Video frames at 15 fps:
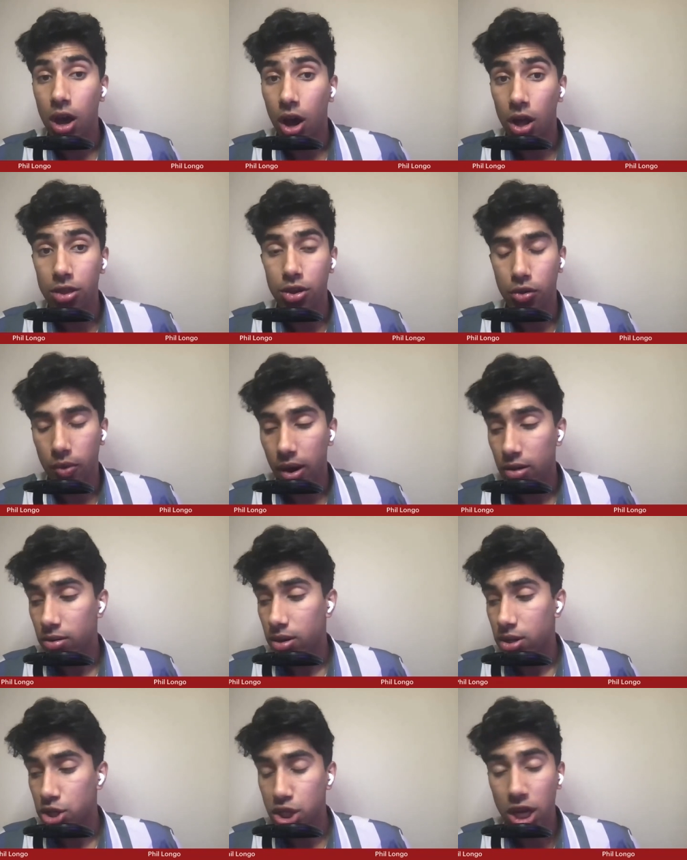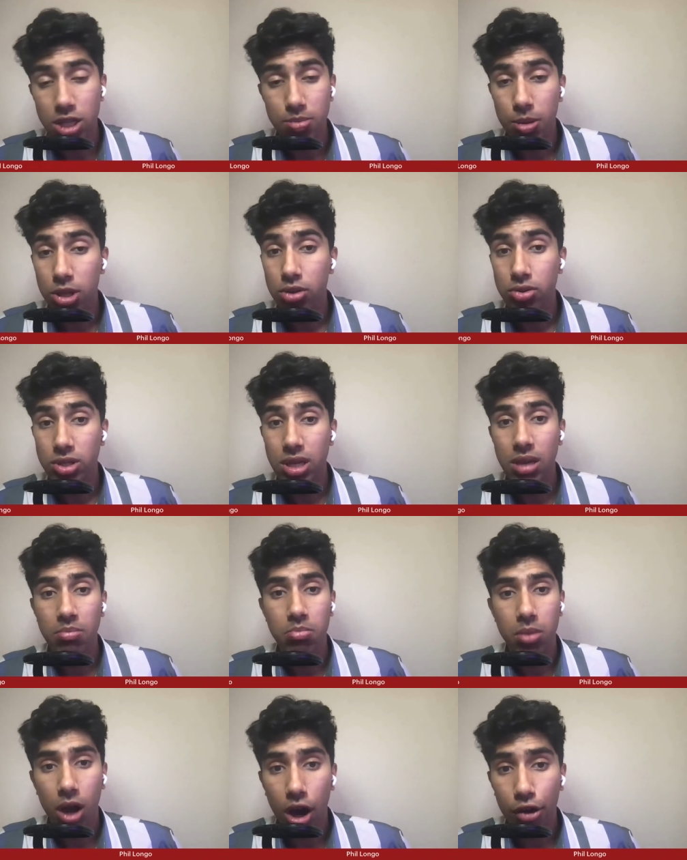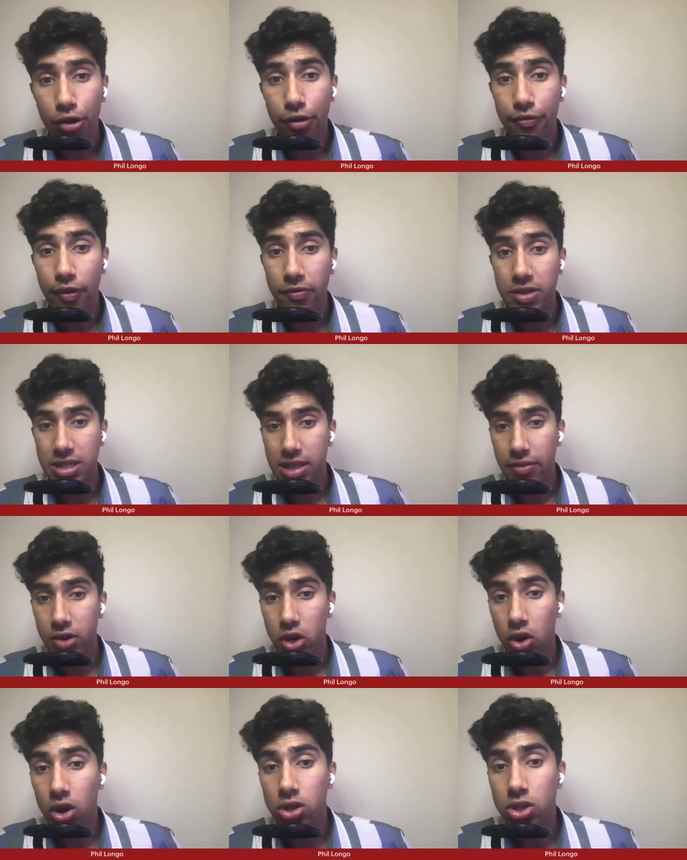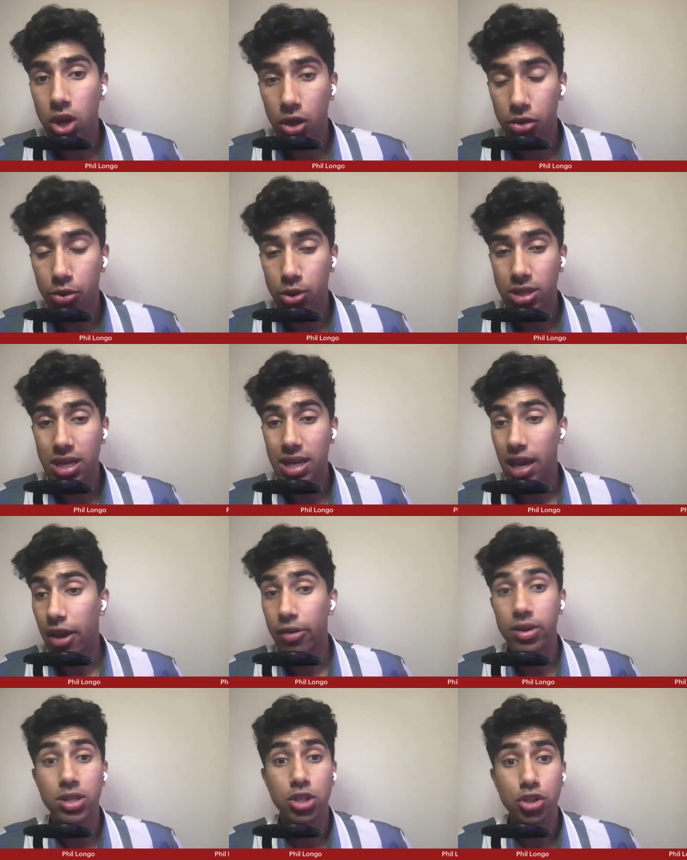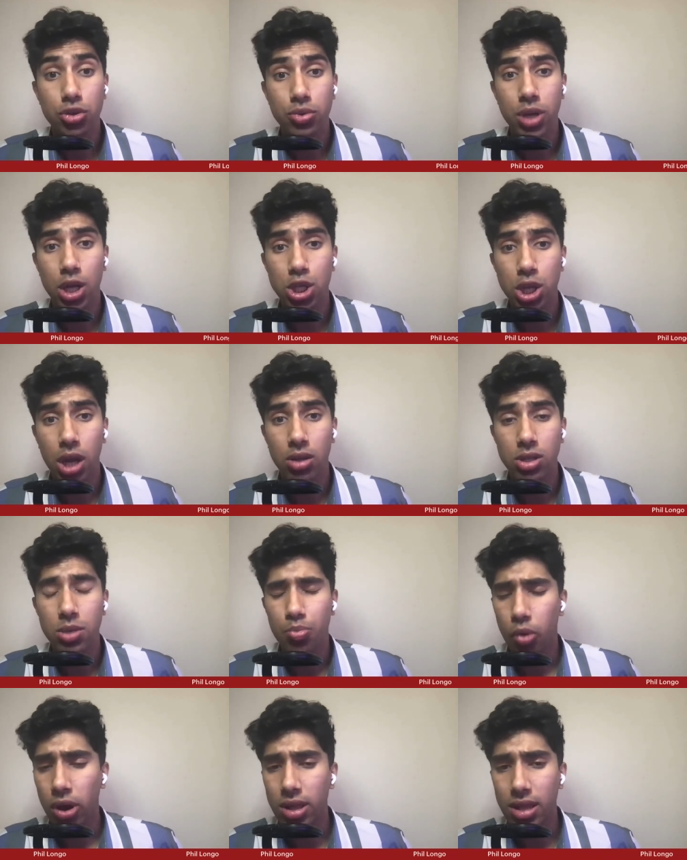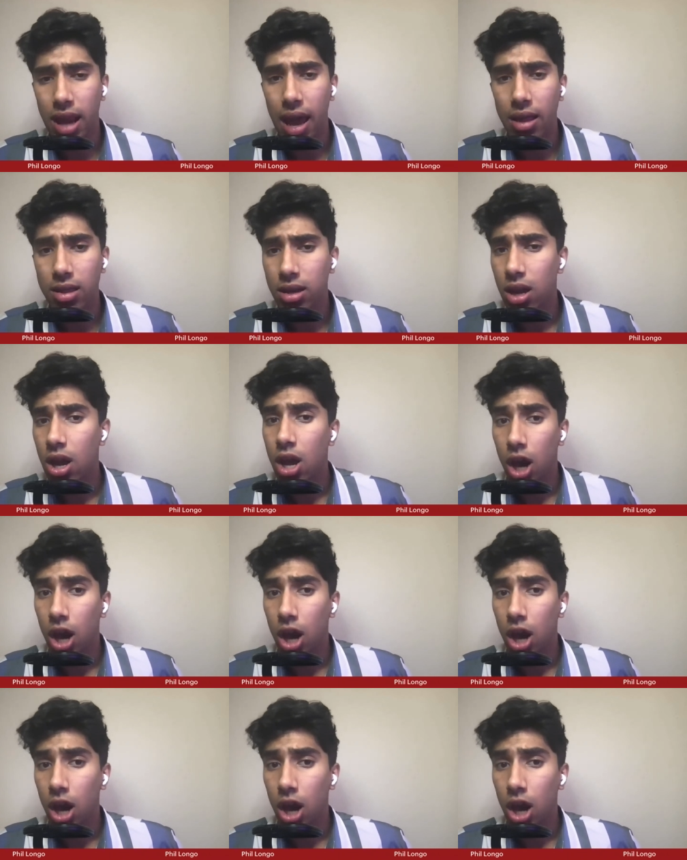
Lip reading: on the ground. Ches Malusi, 157 yards on 13 carries, 2 touchdowns. Braylon Allen,